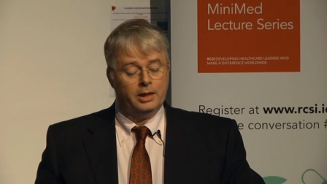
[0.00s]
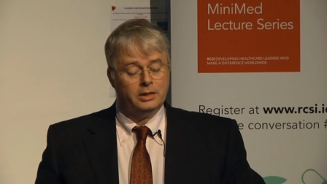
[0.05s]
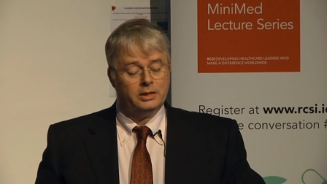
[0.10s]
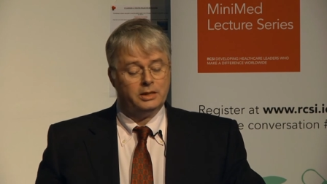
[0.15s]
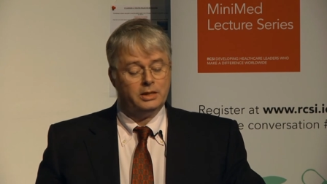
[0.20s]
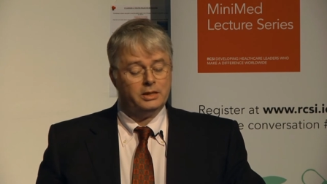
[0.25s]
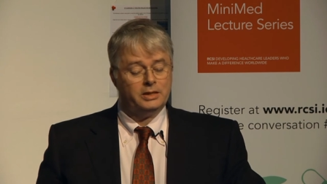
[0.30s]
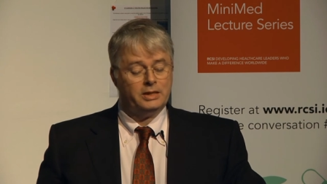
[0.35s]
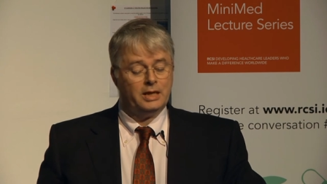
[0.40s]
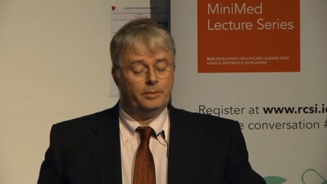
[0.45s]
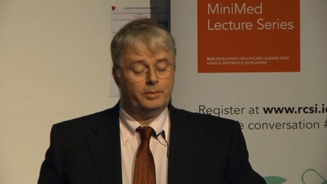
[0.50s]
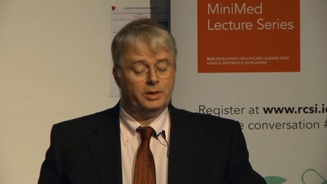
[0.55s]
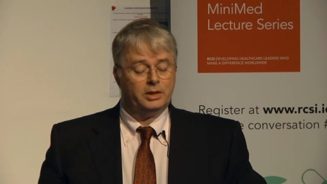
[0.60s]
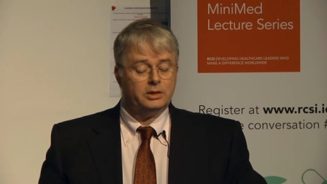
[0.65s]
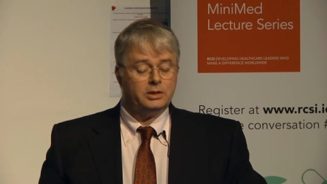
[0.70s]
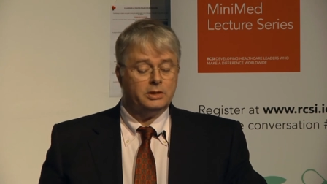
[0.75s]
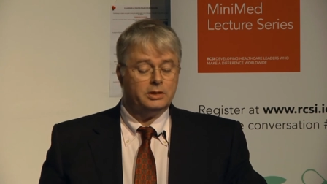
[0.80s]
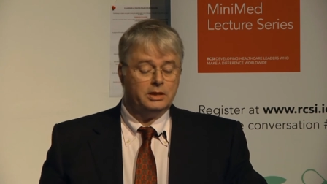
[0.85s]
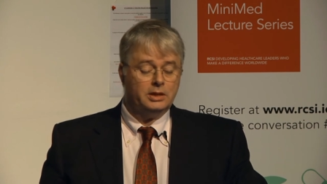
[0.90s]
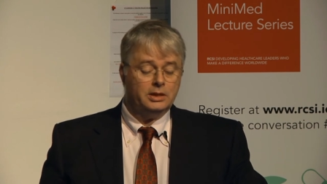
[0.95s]
Systemic
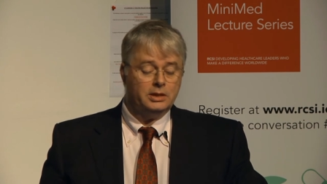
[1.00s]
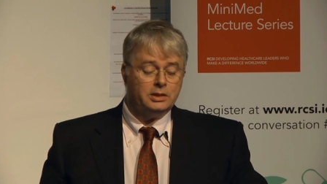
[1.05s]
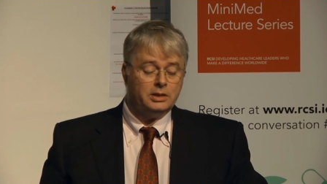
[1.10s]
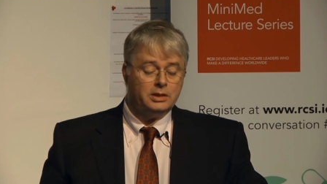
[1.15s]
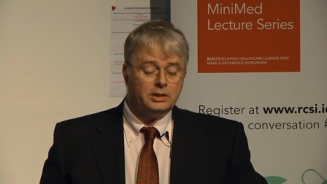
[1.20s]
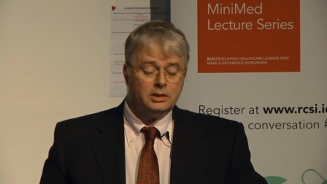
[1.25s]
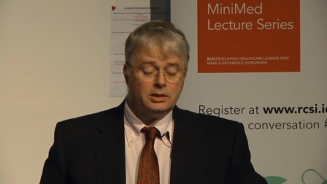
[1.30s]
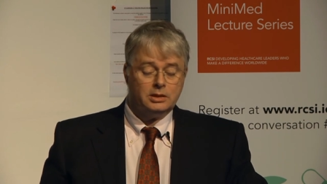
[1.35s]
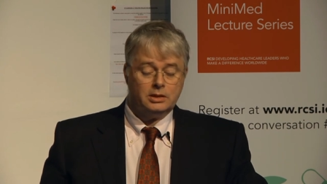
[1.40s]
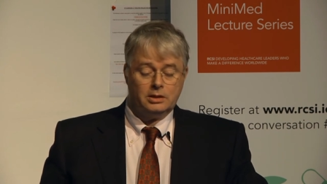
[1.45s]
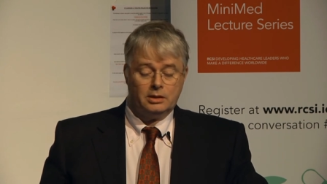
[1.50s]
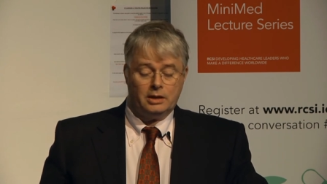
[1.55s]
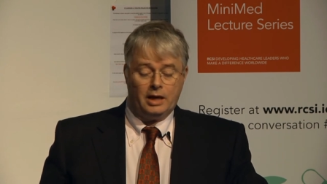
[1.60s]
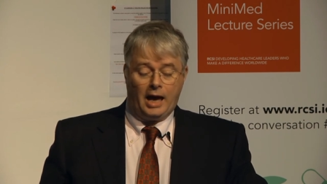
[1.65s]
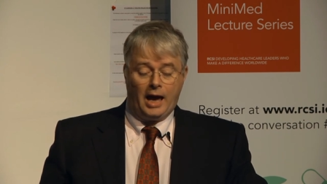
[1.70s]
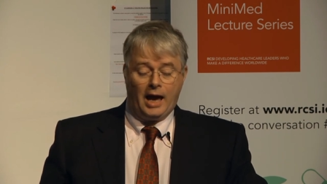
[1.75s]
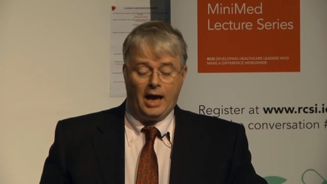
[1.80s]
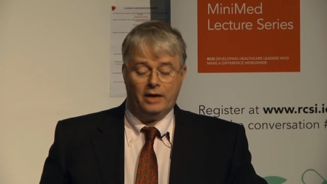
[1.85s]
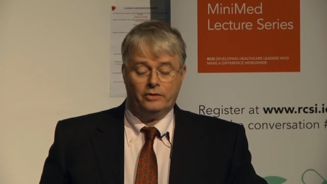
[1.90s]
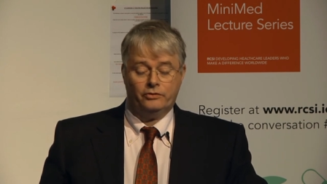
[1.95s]
diseases
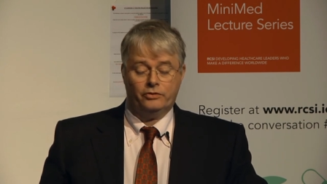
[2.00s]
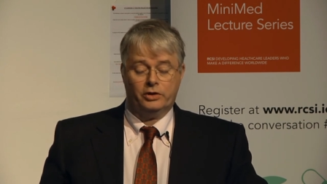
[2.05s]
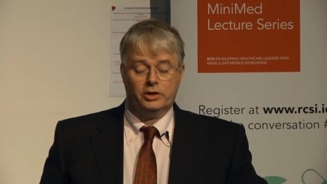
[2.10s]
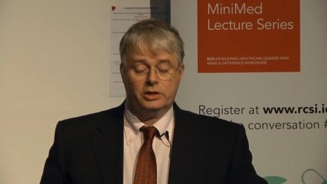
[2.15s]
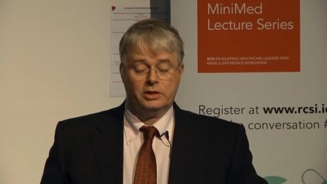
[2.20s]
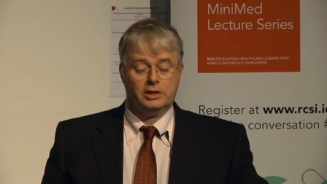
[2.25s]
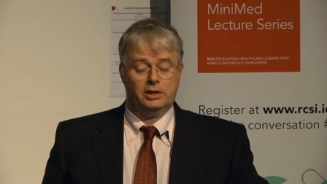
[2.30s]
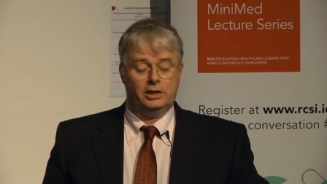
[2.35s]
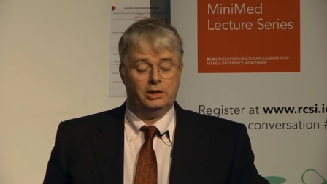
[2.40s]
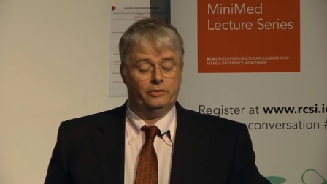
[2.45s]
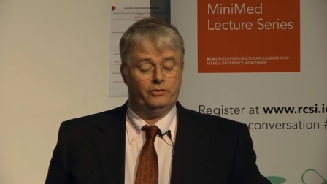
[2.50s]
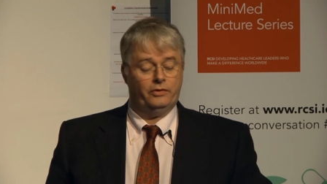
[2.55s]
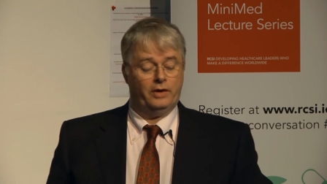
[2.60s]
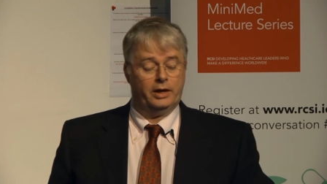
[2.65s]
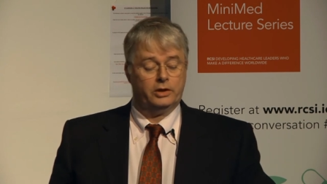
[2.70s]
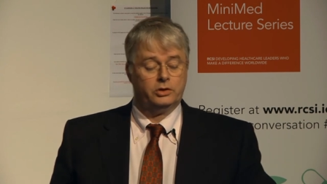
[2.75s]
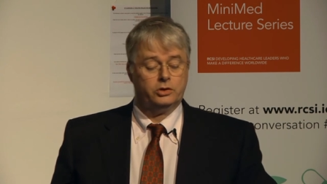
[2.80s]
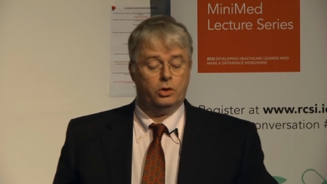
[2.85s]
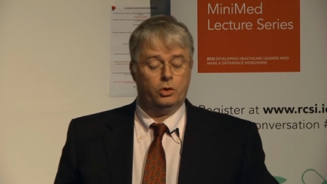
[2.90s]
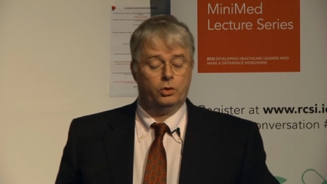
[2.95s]
adversely
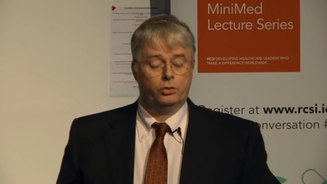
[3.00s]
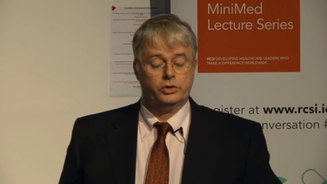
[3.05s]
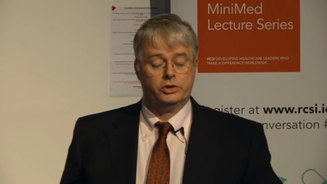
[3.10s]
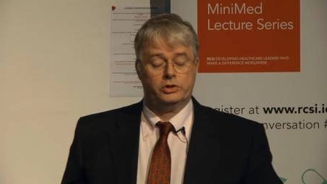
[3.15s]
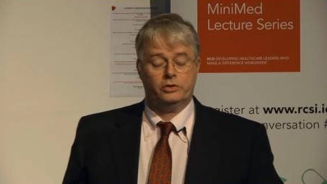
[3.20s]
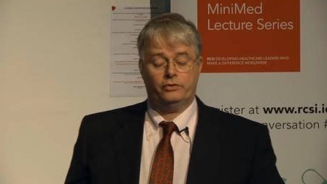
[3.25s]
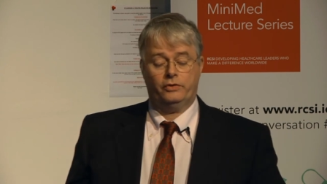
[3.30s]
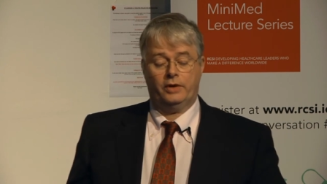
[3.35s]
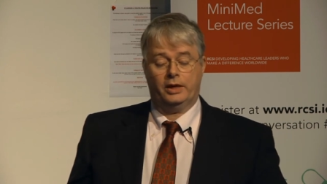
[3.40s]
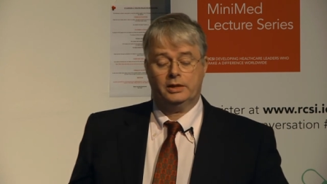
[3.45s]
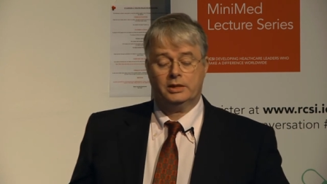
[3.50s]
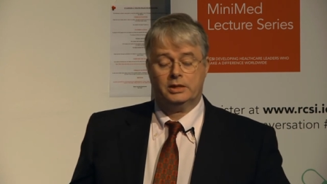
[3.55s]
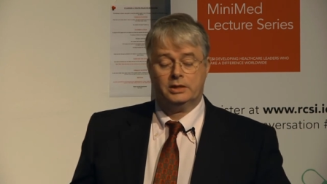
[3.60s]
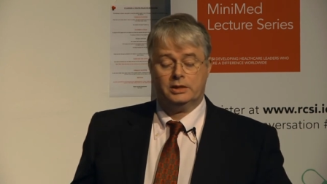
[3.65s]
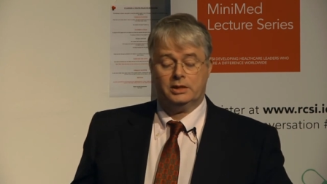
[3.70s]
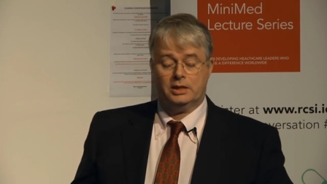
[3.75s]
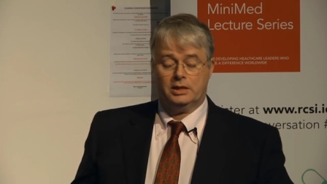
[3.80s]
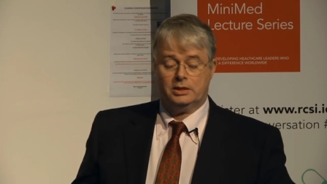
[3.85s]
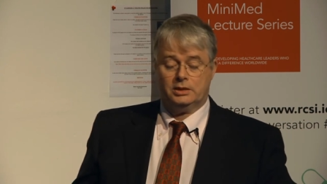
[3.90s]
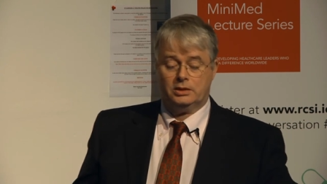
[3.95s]
affect host defense
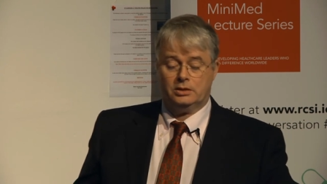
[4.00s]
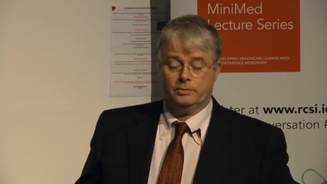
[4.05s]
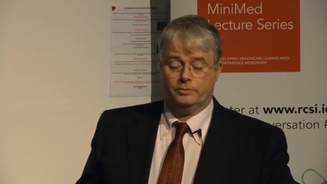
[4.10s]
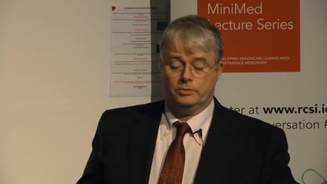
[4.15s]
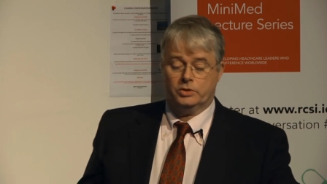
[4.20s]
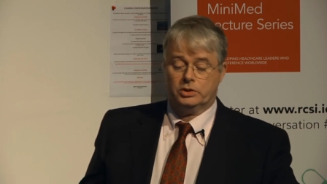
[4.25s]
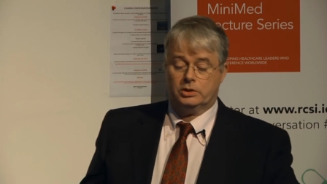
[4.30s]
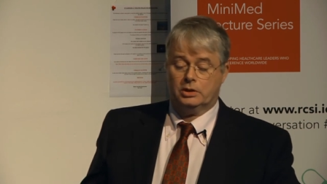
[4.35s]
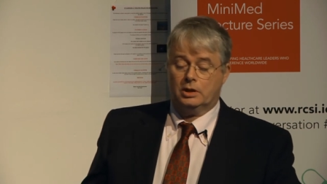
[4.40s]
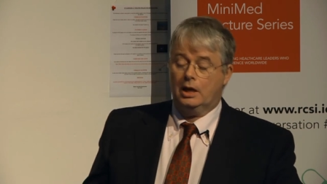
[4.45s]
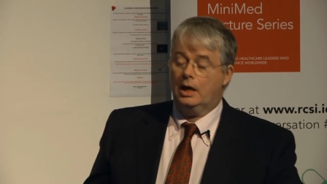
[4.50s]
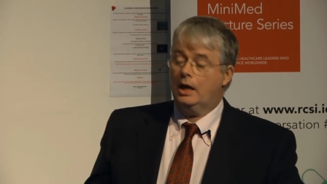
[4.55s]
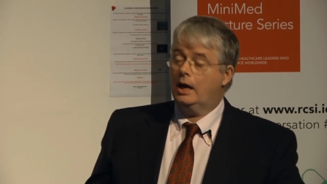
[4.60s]
systems